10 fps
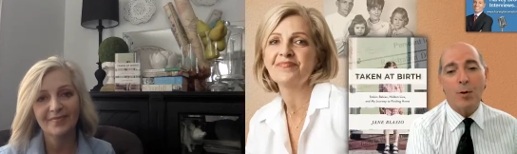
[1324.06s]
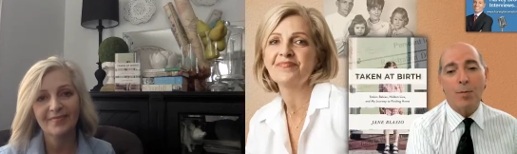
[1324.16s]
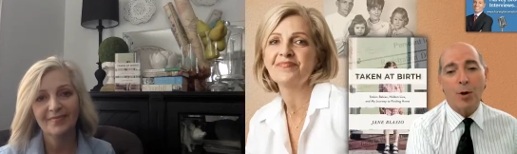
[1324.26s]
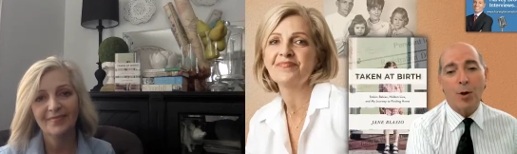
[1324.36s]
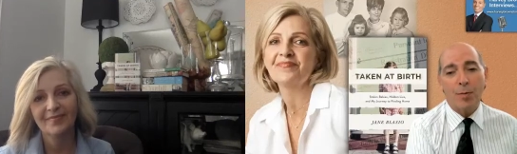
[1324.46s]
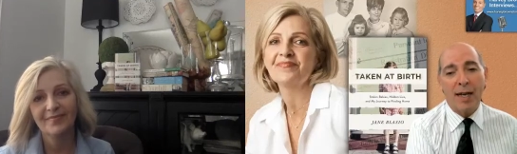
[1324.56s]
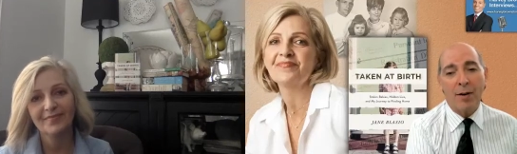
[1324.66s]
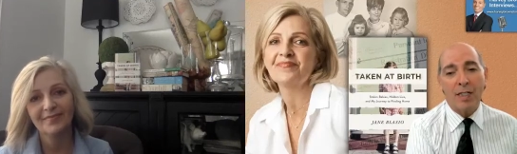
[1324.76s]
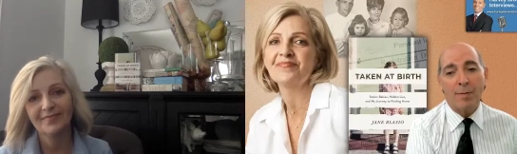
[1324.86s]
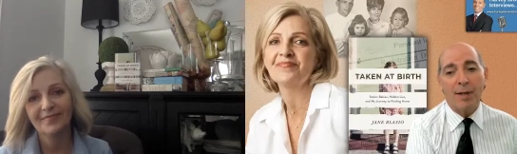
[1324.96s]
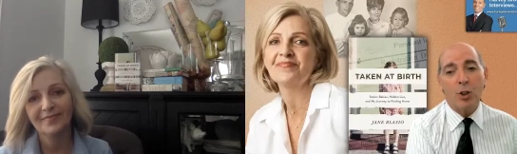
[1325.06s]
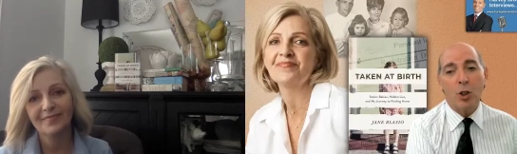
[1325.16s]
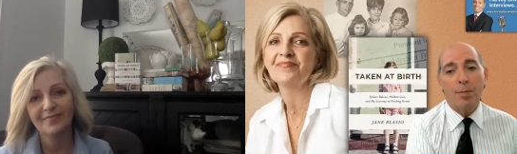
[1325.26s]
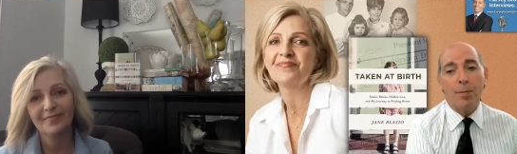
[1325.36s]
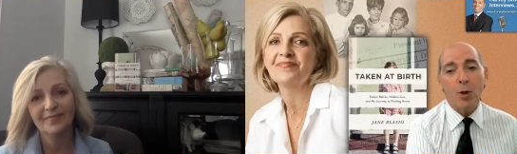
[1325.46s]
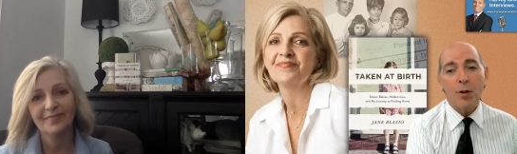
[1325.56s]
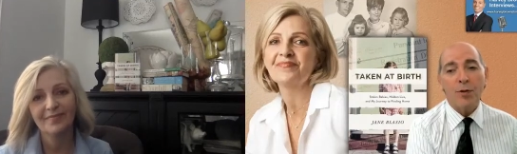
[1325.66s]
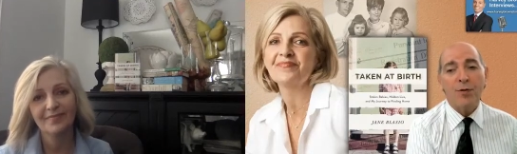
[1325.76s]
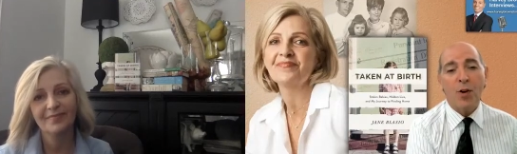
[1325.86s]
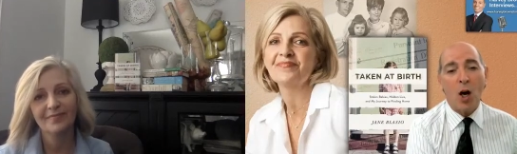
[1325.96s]
Speaker 1: your birth parents, but your
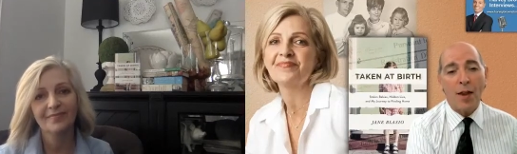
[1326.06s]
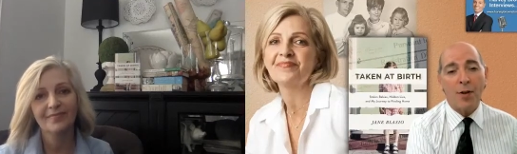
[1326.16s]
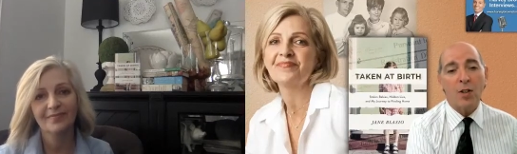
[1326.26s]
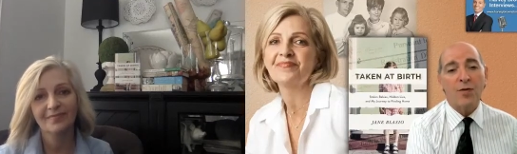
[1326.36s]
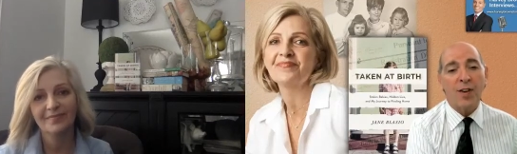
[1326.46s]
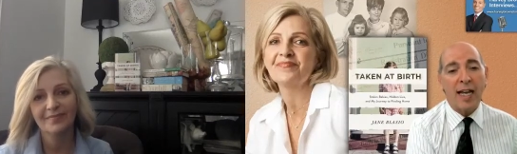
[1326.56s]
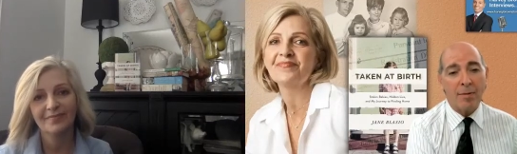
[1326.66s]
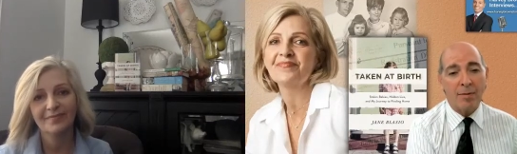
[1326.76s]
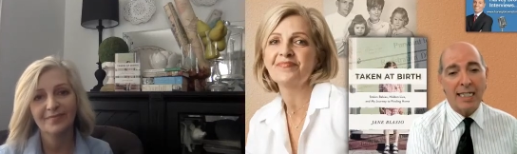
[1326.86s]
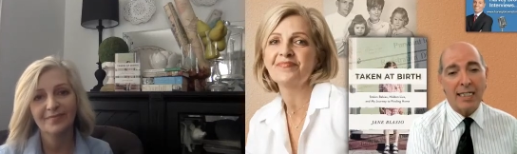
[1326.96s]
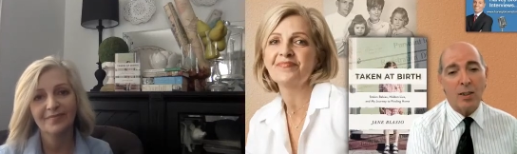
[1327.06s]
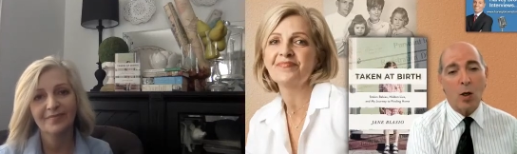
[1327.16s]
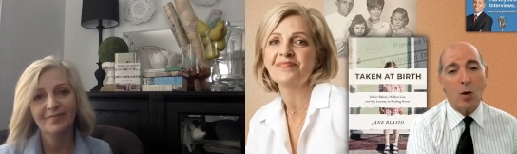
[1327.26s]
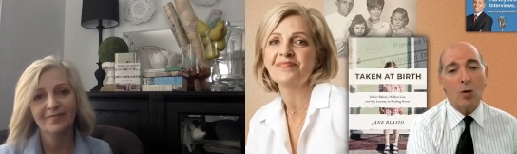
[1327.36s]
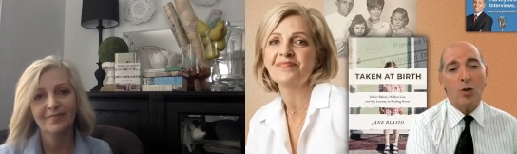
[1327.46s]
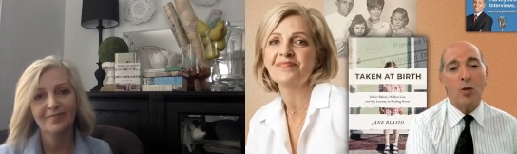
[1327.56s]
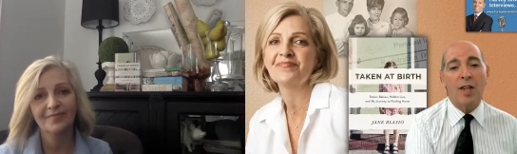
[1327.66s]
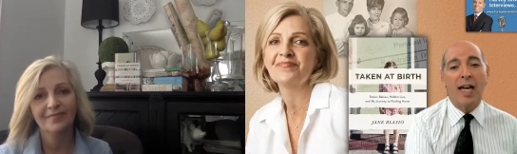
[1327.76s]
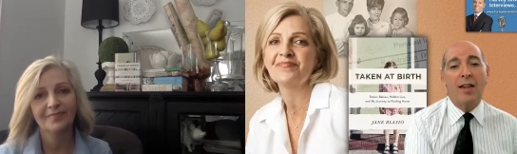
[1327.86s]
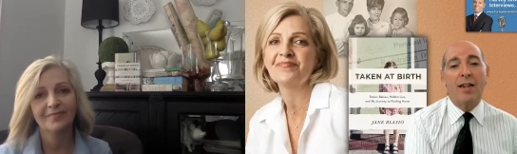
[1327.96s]
birth father's family told you
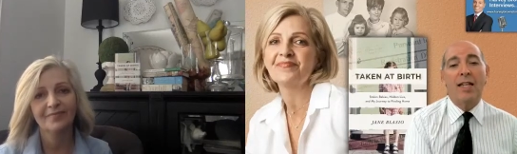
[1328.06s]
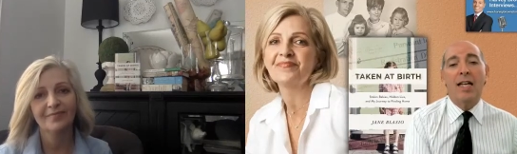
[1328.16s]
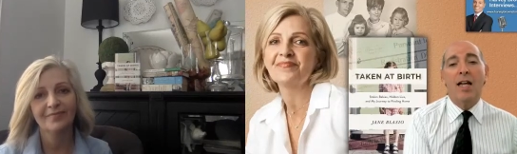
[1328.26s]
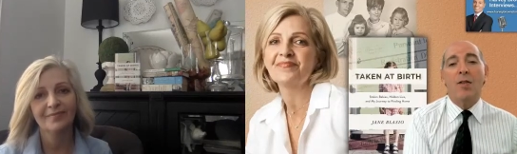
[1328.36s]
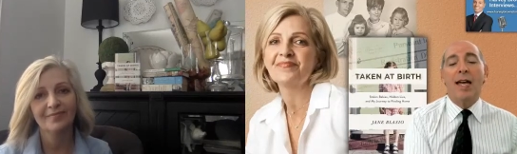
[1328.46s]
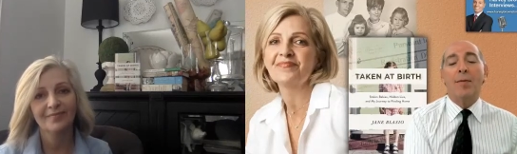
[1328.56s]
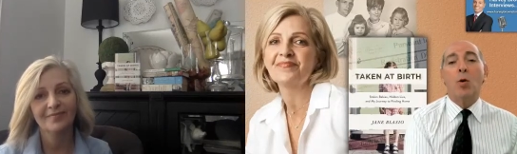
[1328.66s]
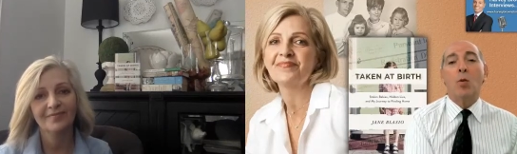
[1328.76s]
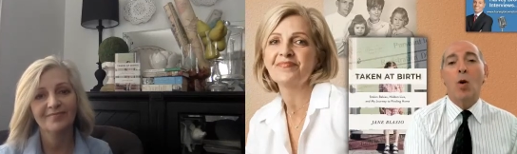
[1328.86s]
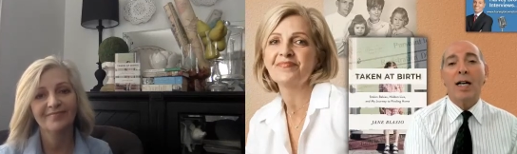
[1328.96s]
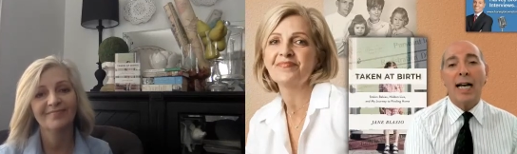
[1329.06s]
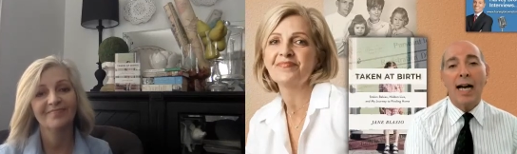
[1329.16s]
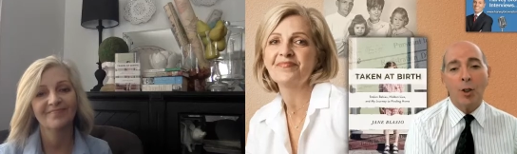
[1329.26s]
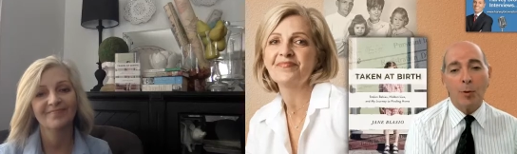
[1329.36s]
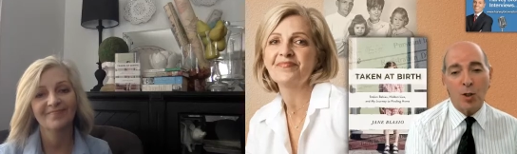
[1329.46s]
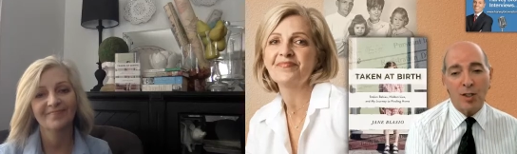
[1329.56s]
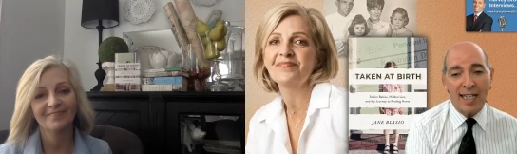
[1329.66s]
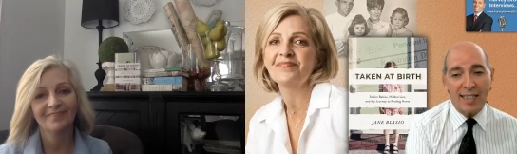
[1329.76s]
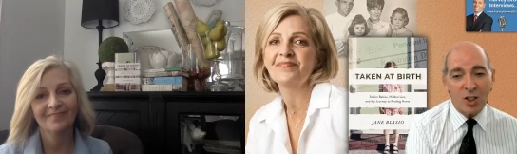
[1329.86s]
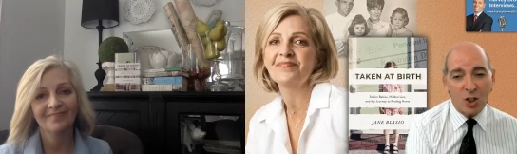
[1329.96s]
that they were
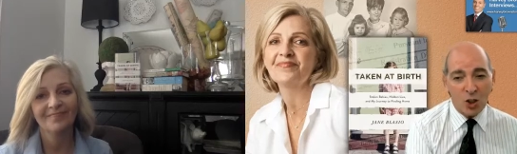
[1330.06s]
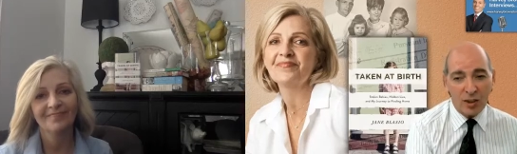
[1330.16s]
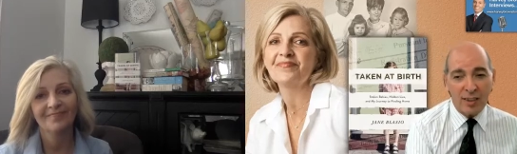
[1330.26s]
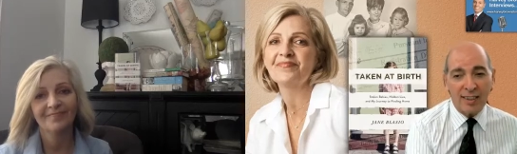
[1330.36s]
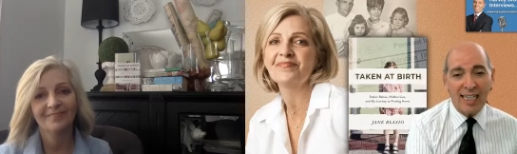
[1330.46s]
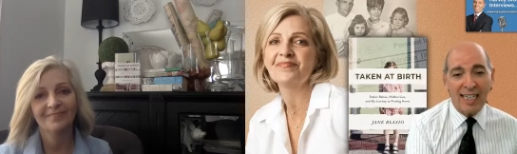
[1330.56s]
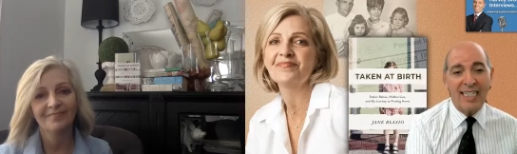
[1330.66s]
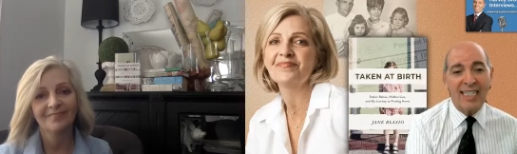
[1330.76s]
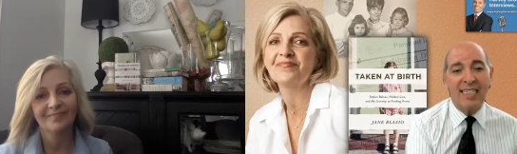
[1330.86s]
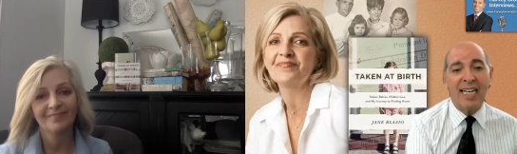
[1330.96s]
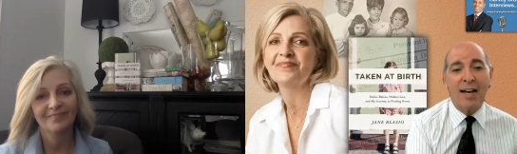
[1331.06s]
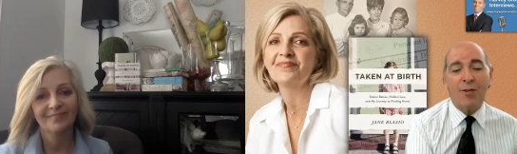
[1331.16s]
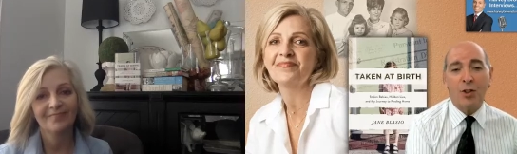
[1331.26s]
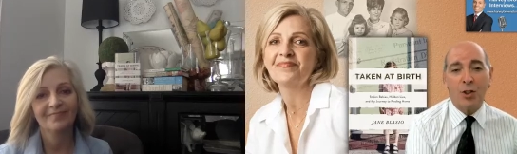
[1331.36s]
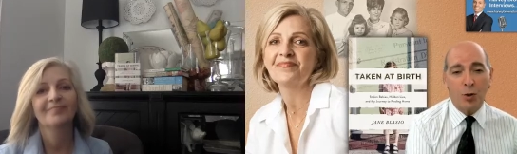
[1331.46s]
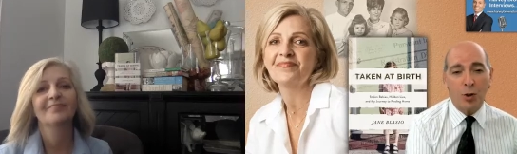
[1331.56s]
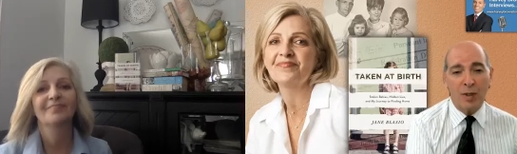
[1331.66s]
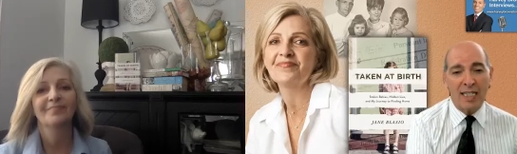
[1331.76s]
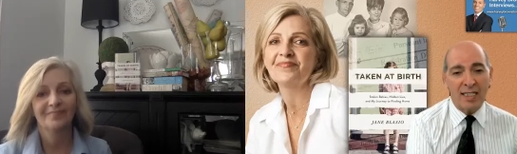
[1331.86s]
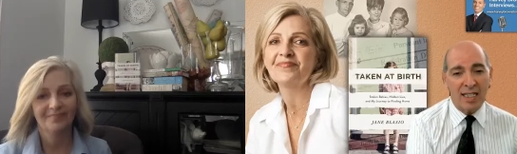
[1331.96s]
100% certain that he never knew you
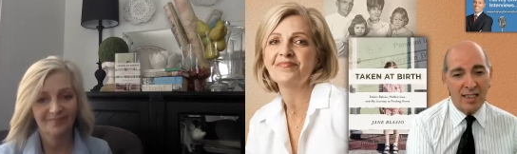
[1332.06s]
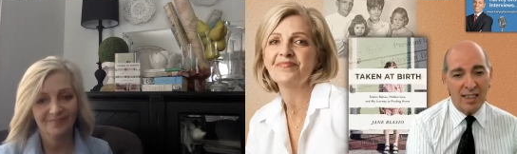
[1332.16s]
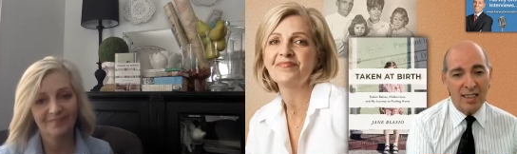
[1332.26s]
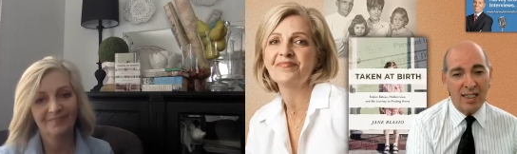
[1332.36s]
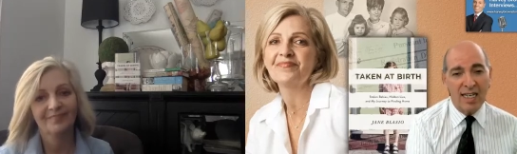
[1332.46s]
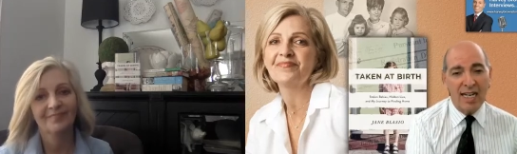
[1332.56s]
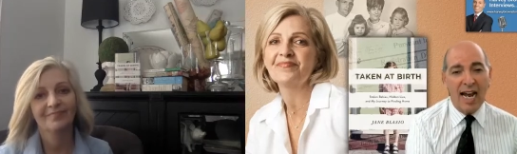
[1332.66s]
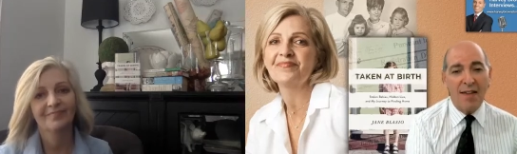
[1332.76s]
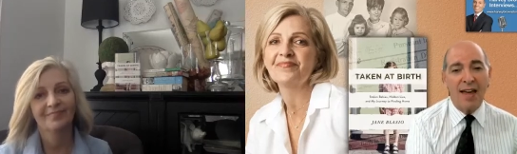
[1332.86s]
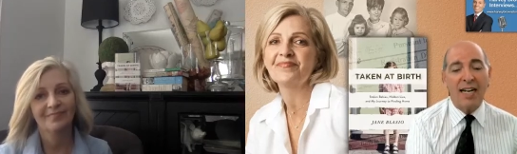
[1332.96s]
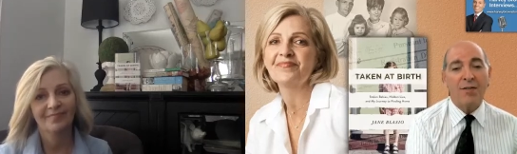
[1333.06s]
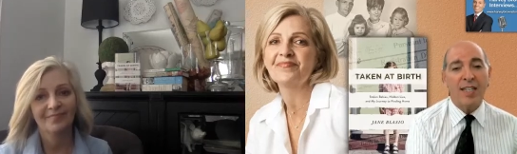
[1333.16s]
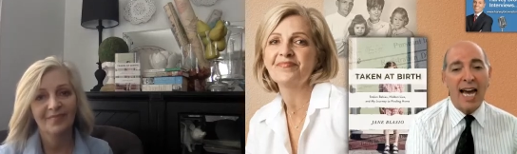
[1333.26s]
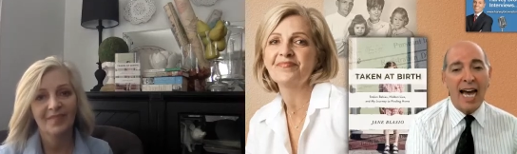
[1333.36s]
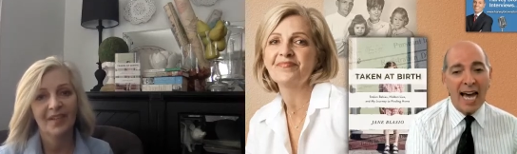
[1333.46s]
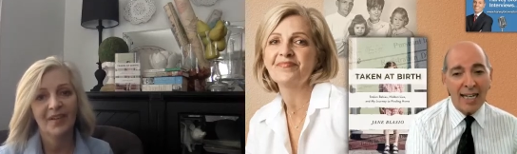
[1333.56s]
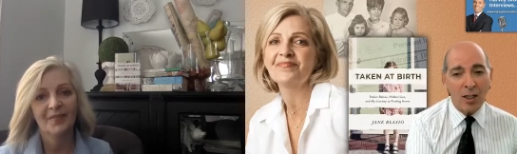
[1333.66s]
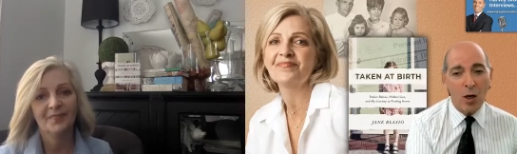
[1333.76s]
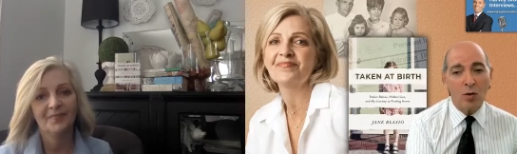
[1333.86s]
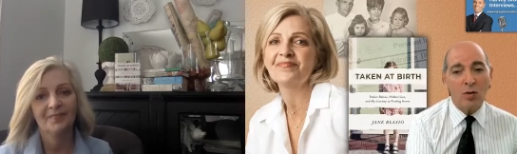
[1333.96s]
existed, and that if he had
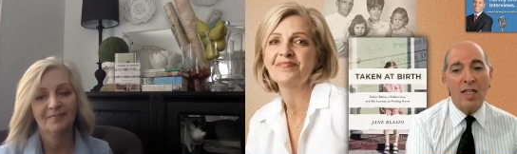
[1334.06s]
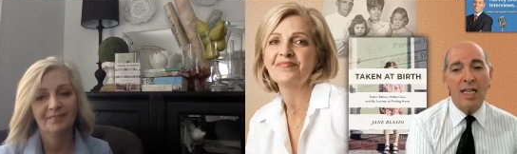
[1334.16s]
known,